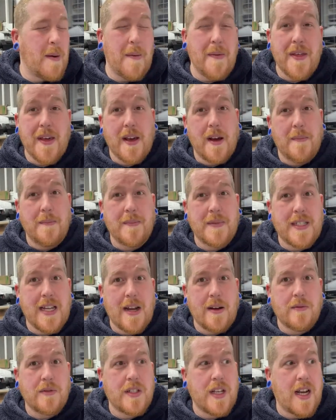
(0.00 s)
I think I'm
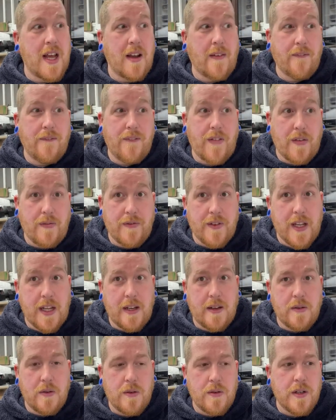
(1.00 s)
down to like
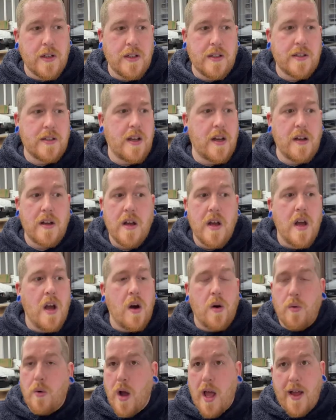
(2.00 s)
15 orders. So
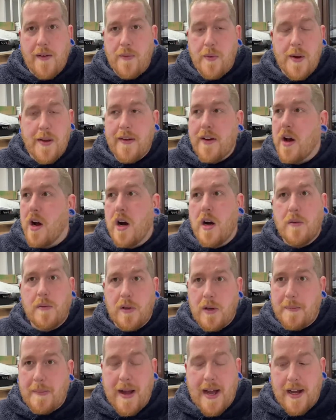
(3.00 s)
whatever we got,
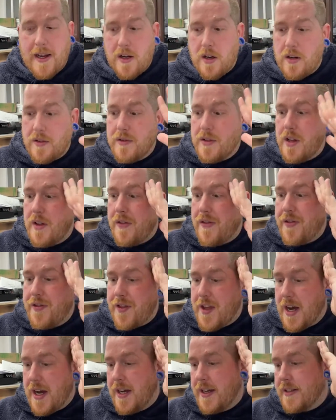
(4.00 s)
we'll pack on
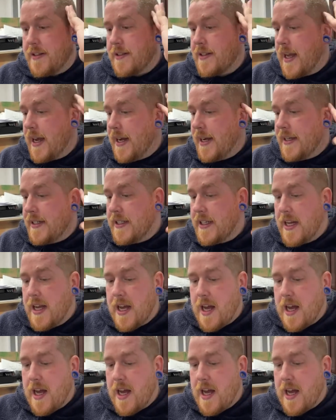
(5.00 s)
Thursday.